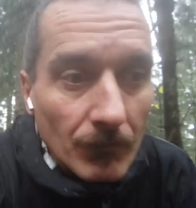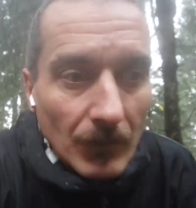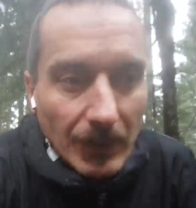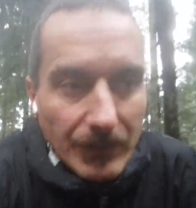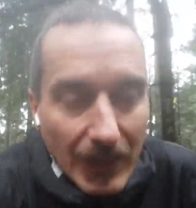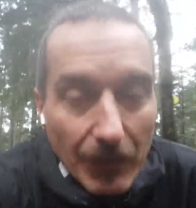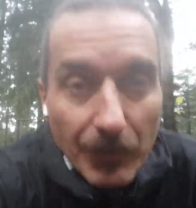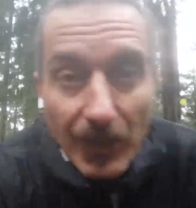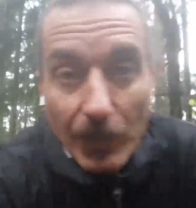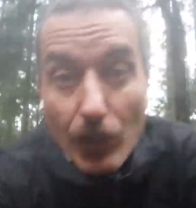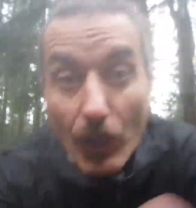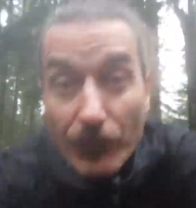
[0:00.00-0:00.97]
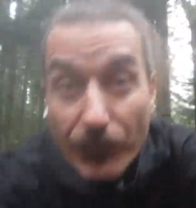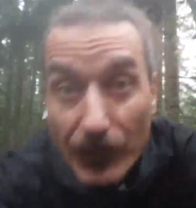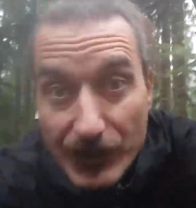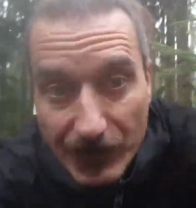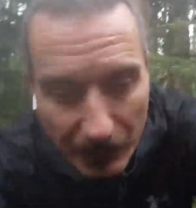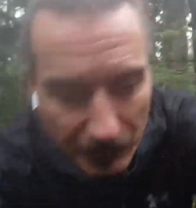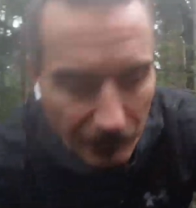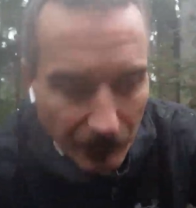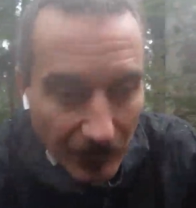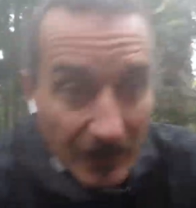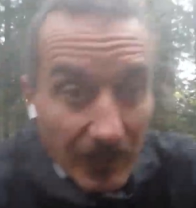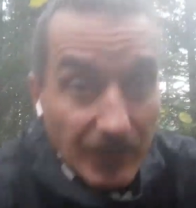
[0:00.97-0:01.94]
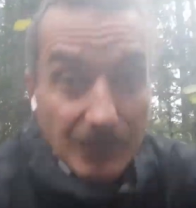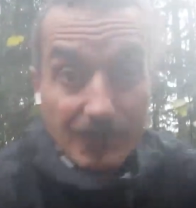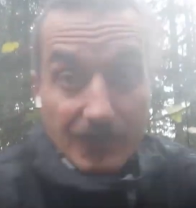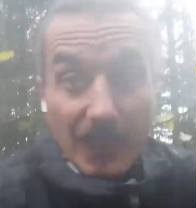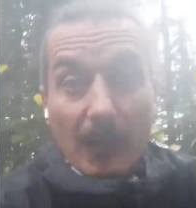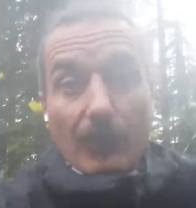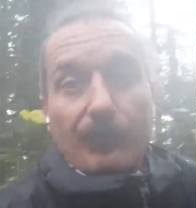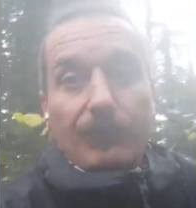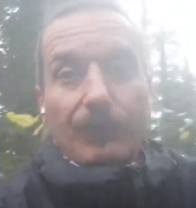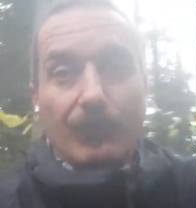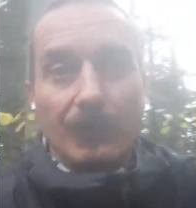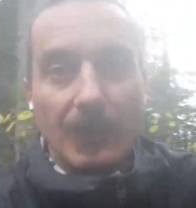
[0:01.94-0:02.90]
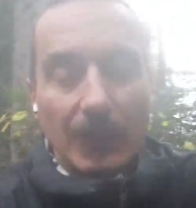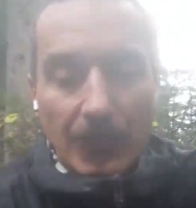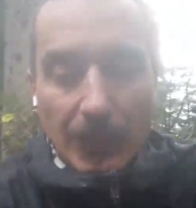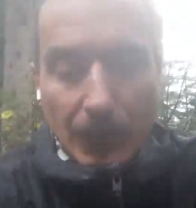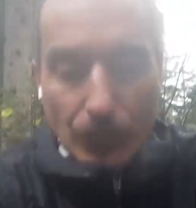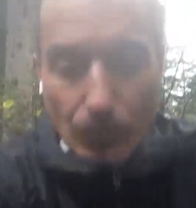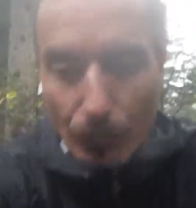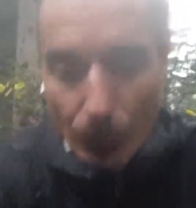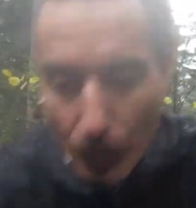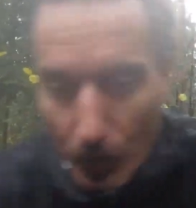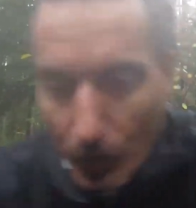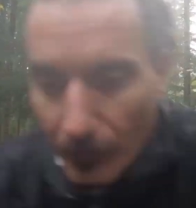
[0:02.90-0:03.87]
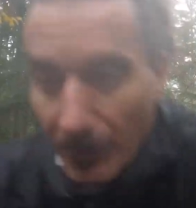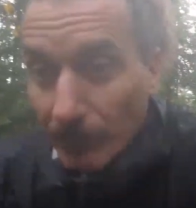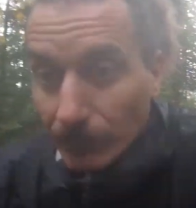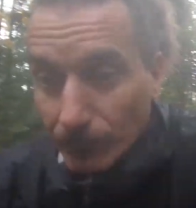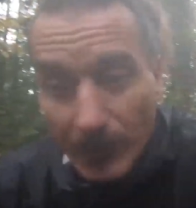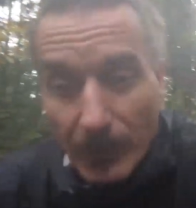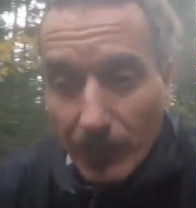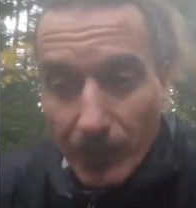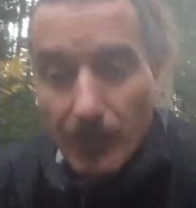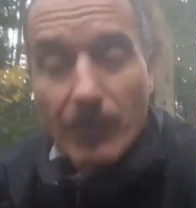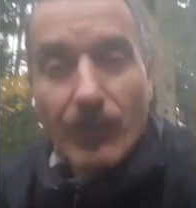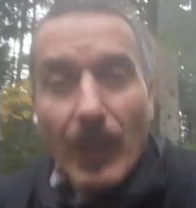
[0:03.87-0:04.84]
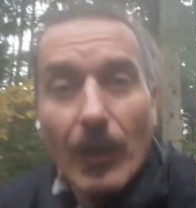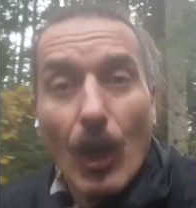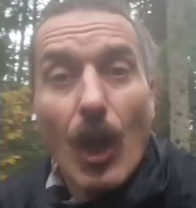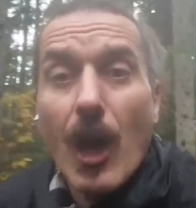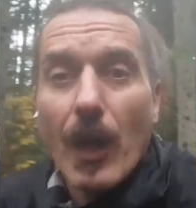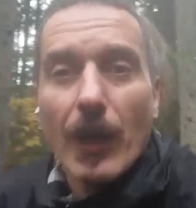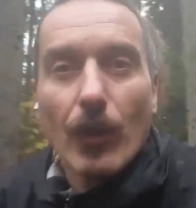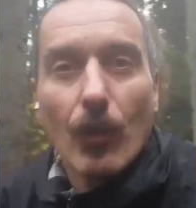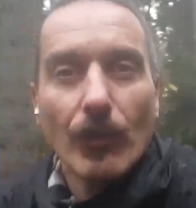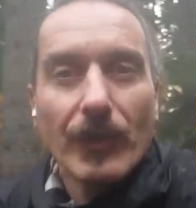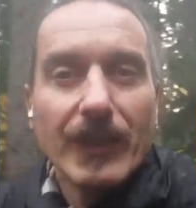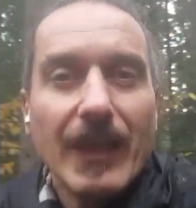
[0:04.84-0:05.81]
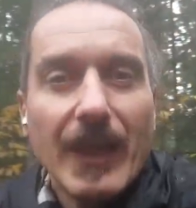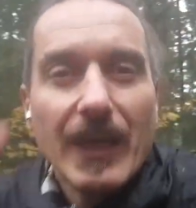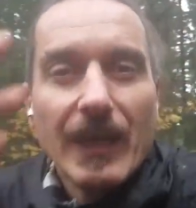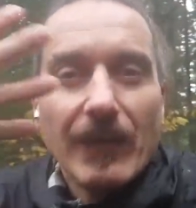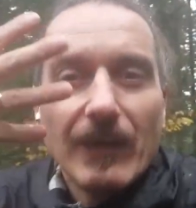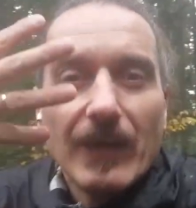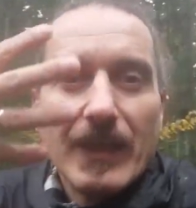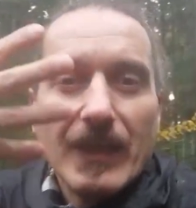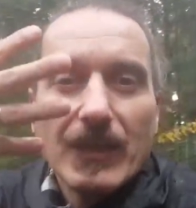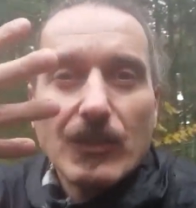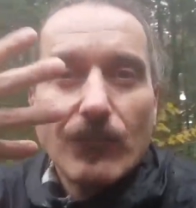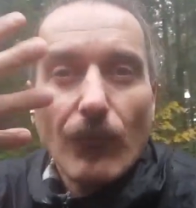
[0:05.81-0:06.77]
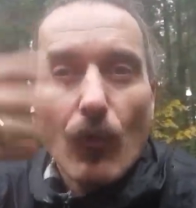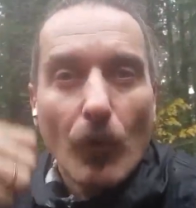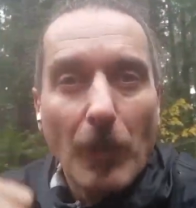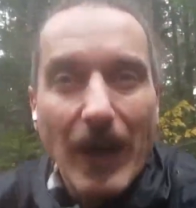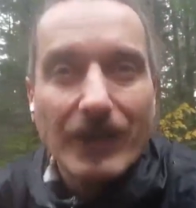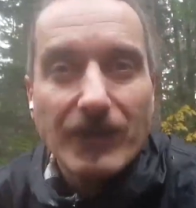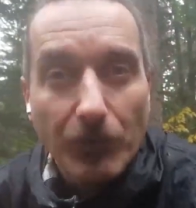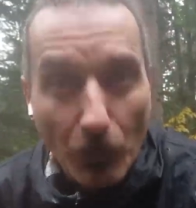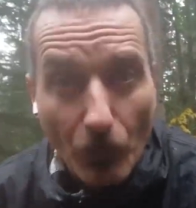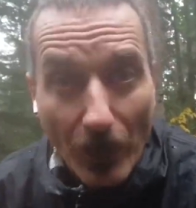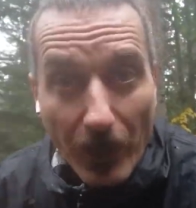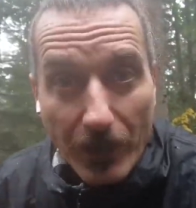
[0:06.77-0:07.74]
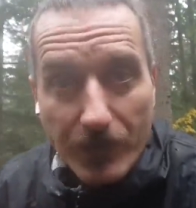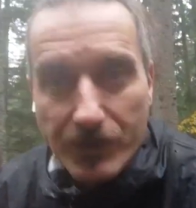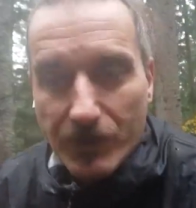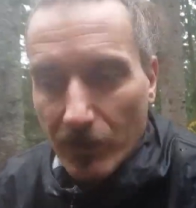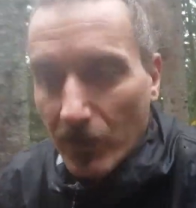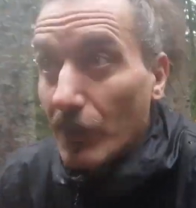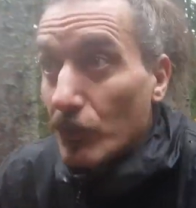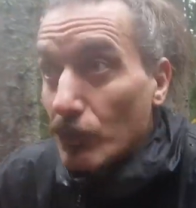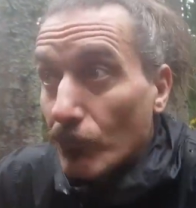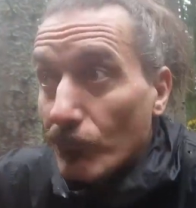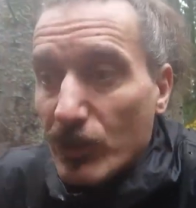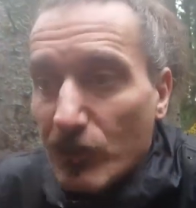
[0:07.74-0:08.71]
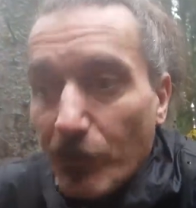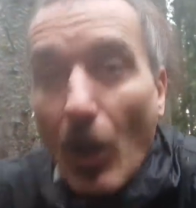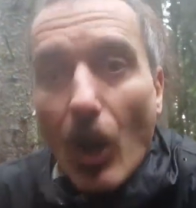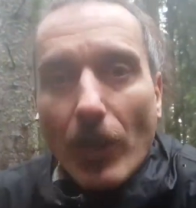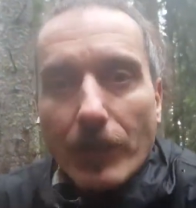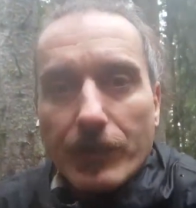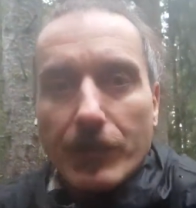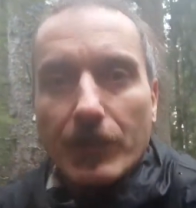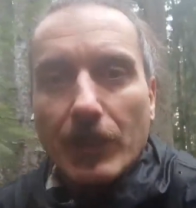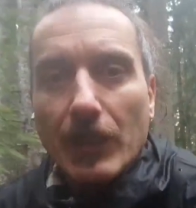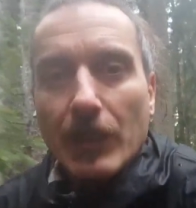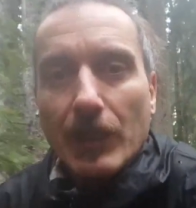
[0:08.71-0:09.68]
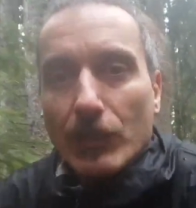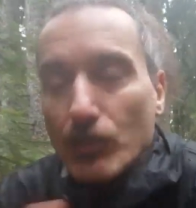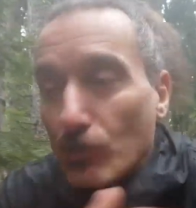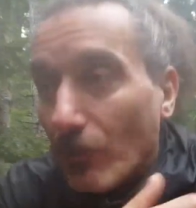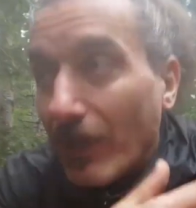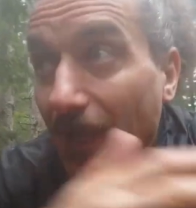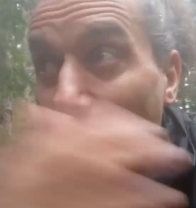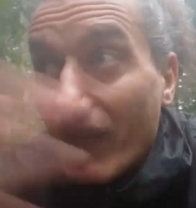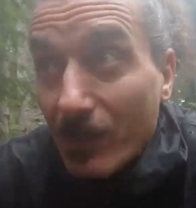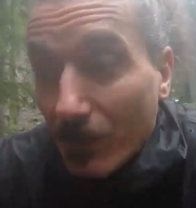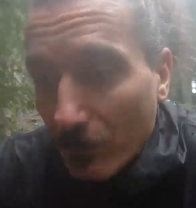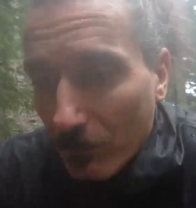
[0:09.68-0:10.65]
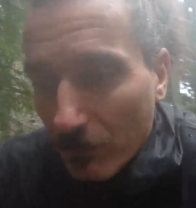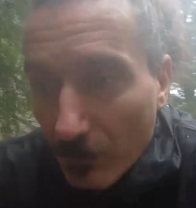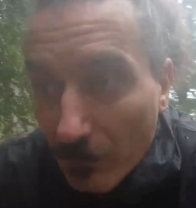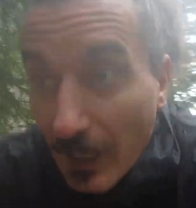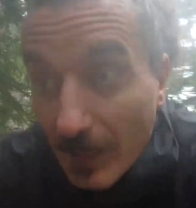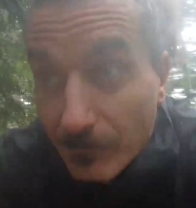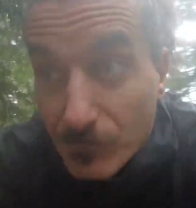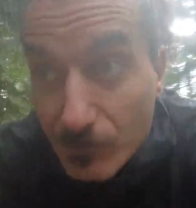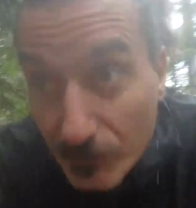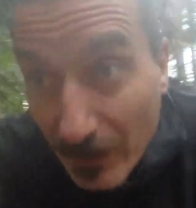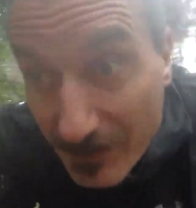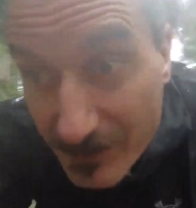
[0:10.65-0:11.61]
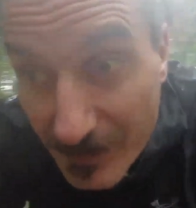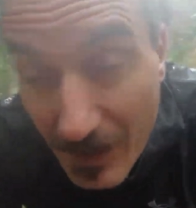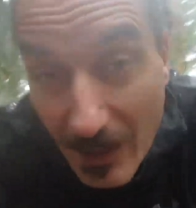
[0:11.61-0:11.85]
It can be a comfort in itself to know that really there are only these four possible ways to respond to any life stress.